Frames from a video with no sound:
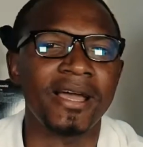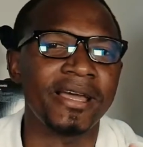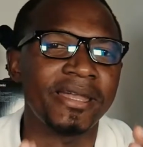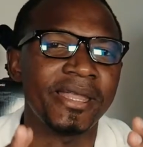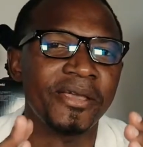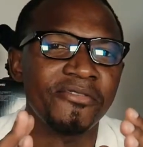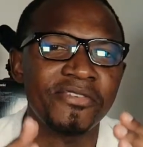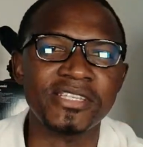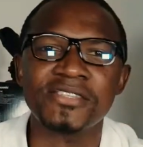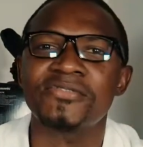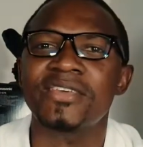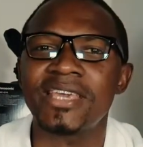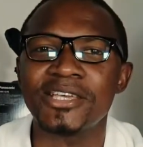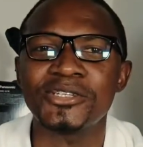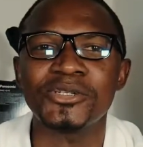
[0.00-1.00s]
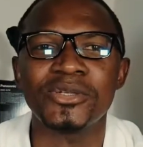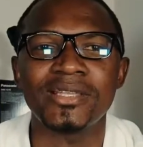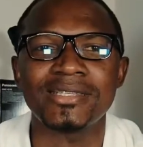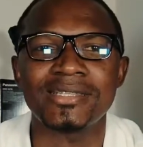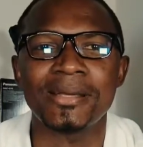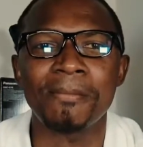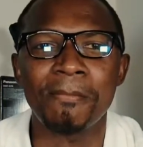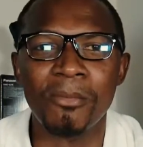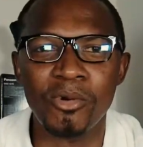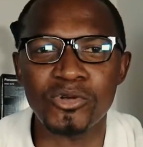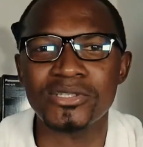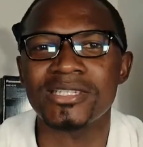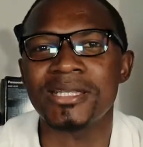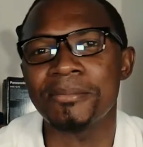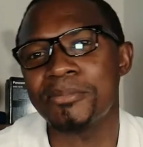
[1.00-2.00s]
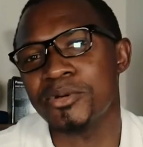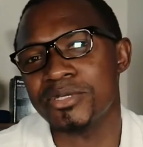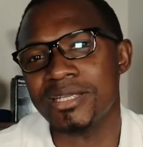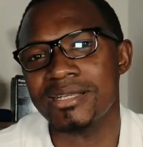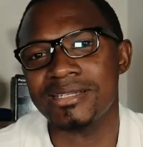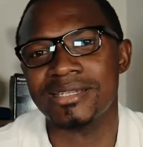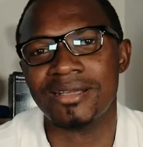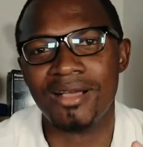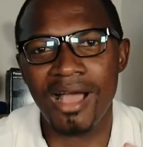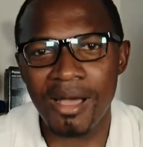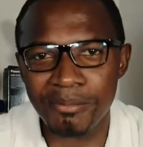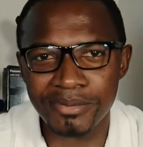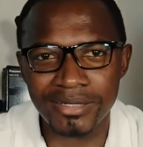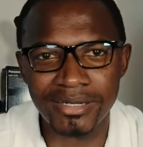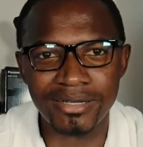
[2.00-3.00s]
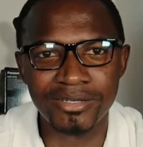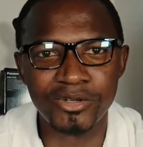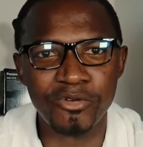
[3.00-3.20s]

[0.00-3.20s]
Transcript: Diversification is the most important component